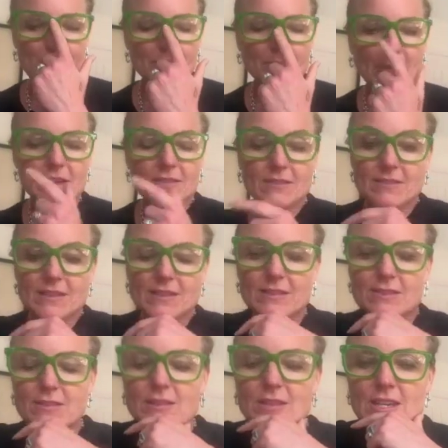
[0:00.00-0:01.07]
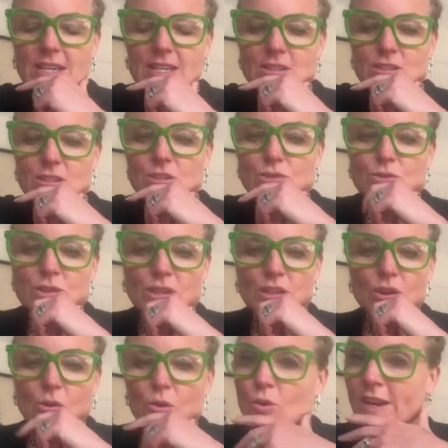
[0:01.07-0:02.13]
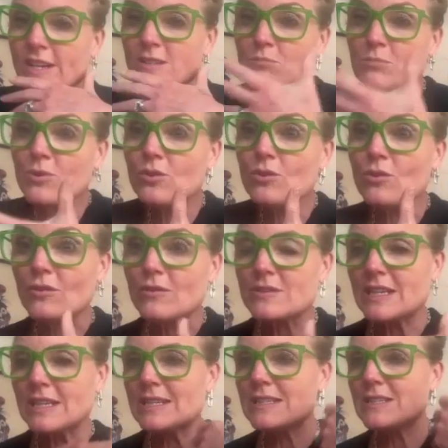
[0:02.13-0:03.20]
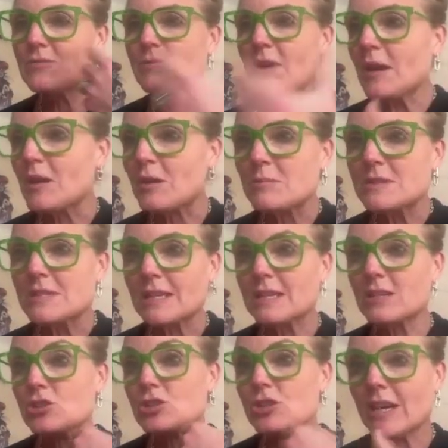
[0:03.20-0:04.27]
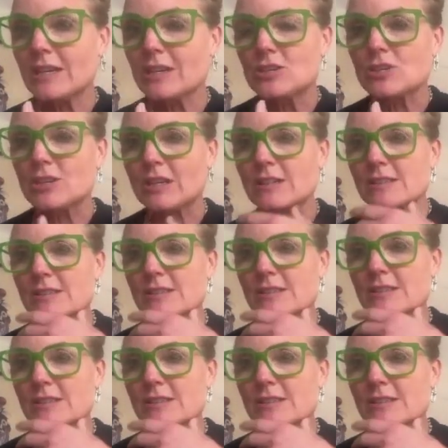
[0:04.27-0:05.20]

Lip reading: But the industry always moves and it develops and it changes.